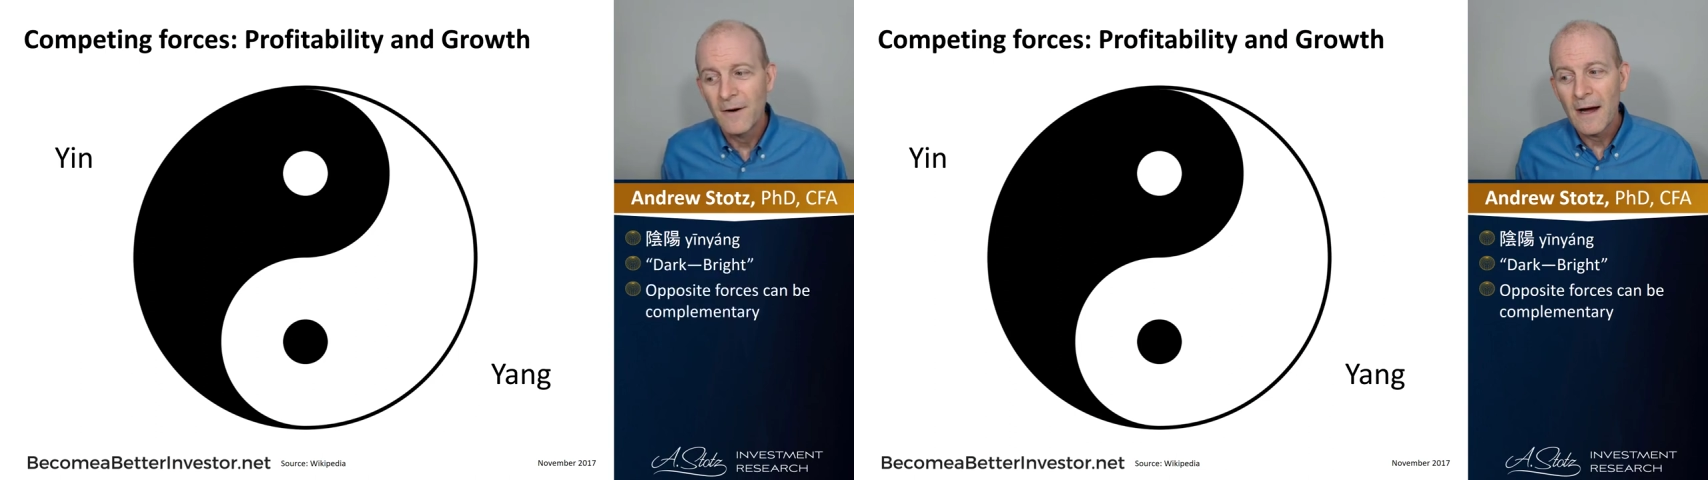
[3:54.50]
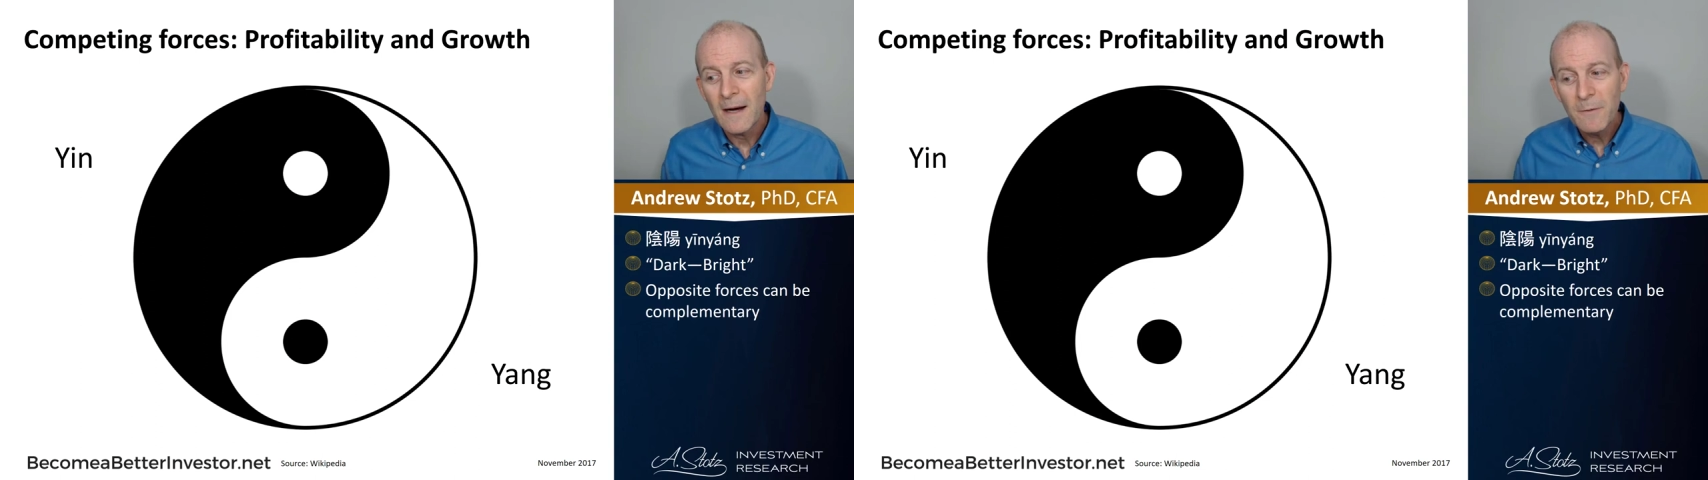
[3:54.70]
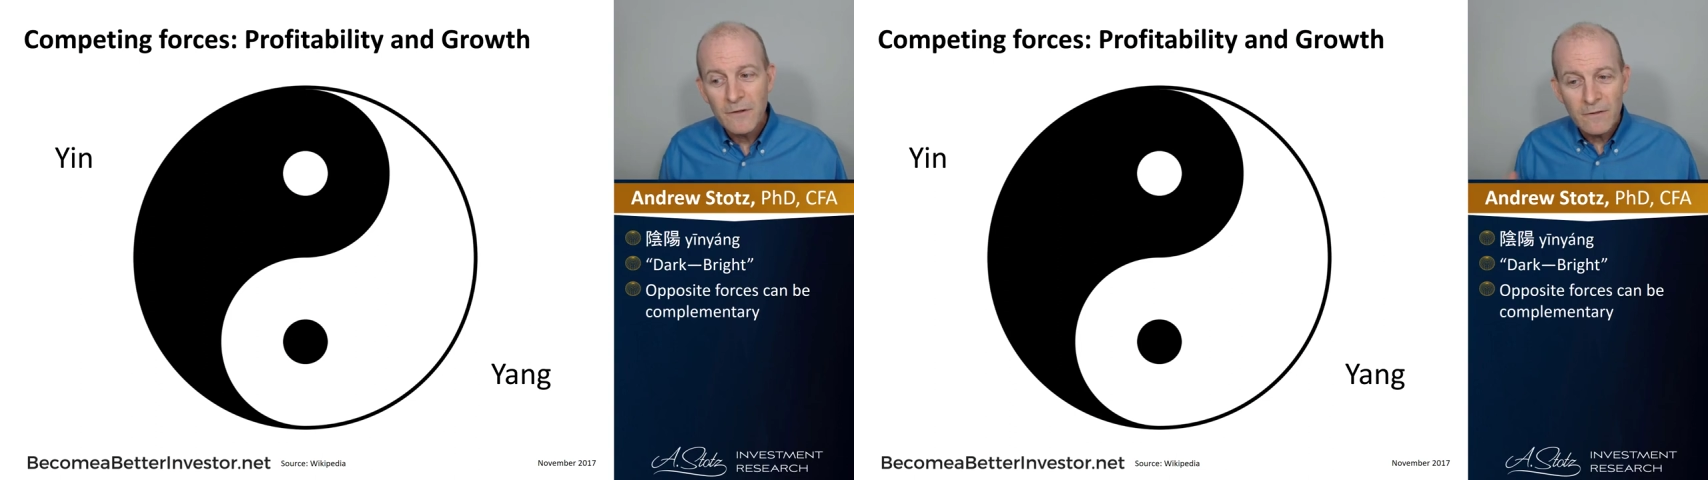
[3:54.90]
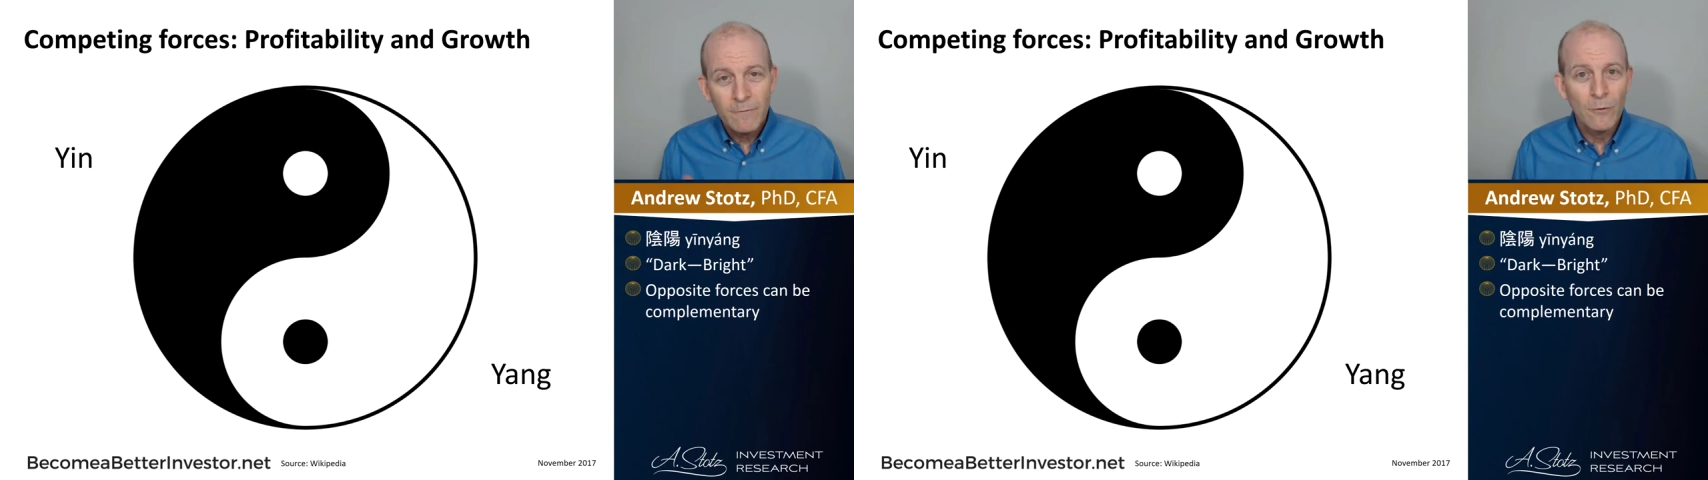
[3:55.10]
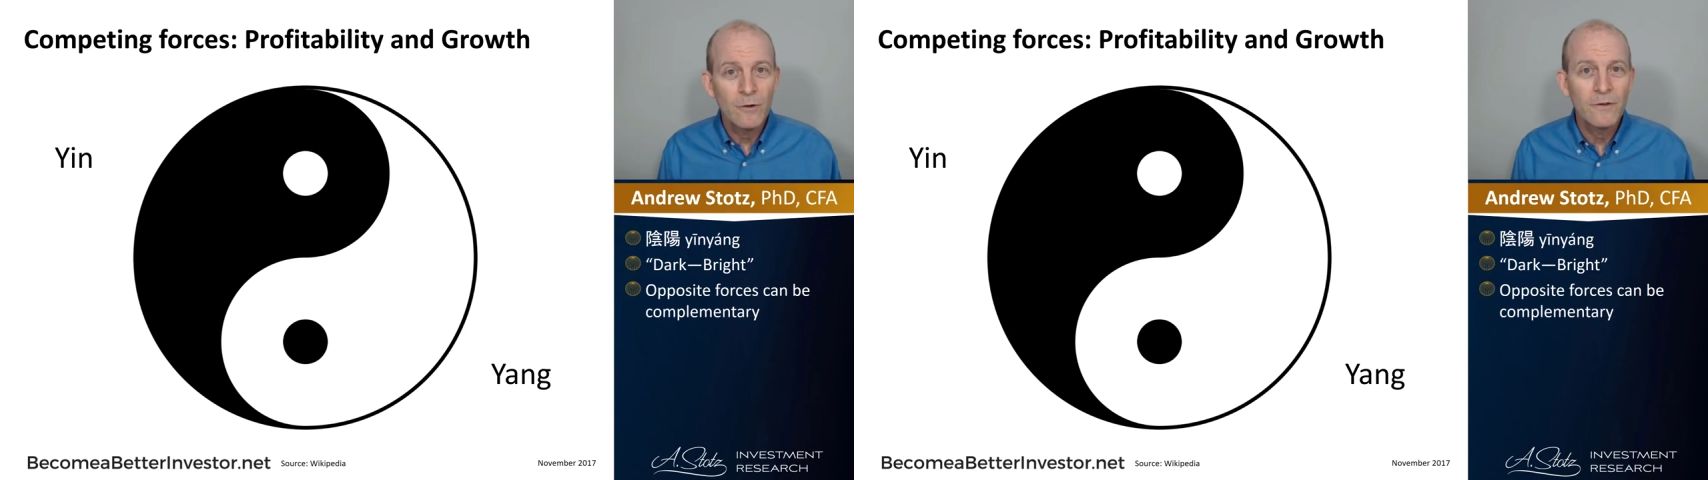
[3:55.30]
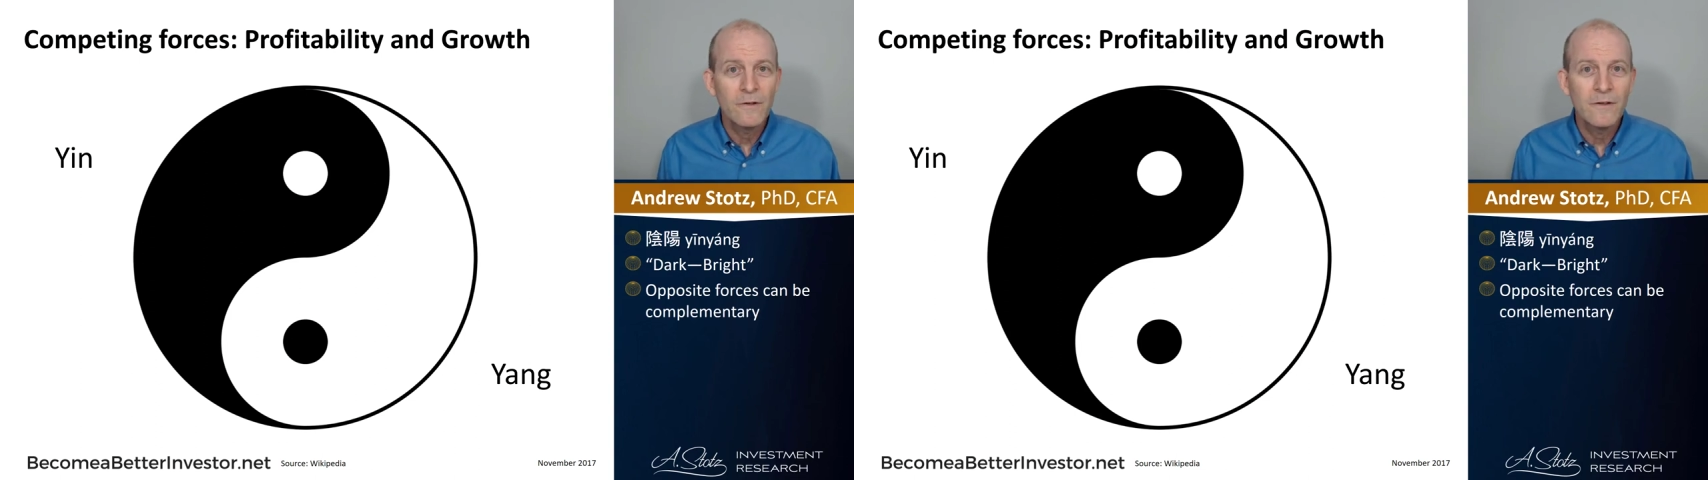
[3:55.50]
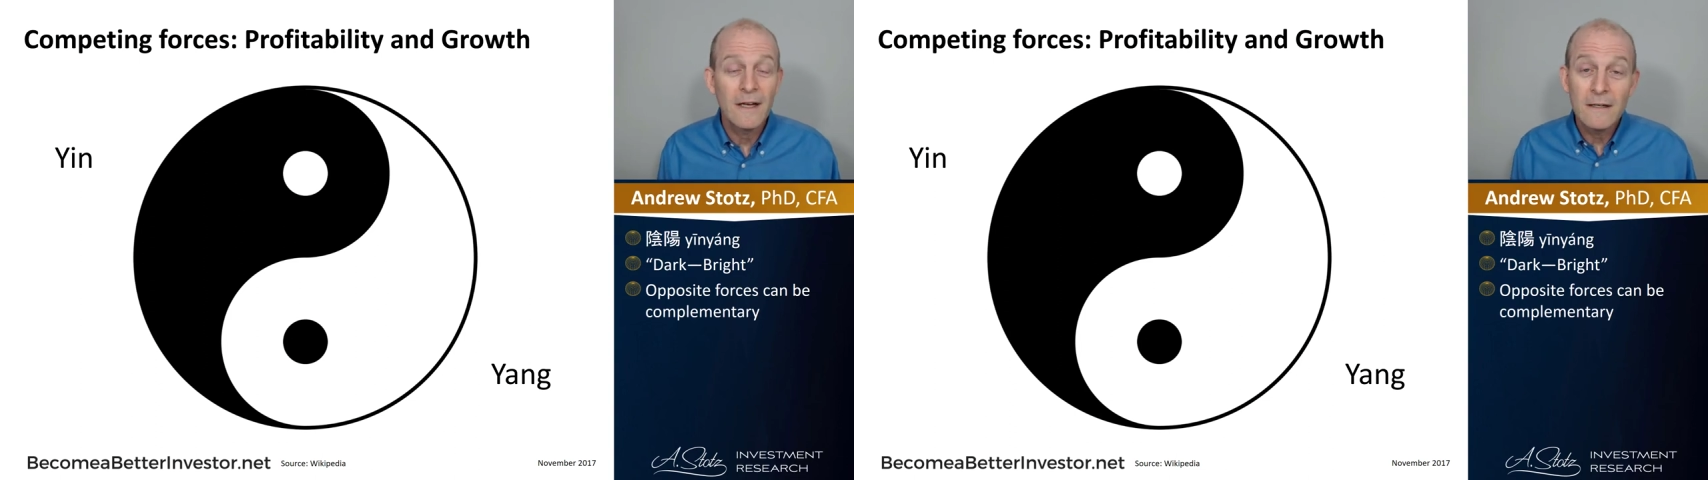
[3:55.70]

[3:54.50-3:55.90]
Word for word: They're opposite forces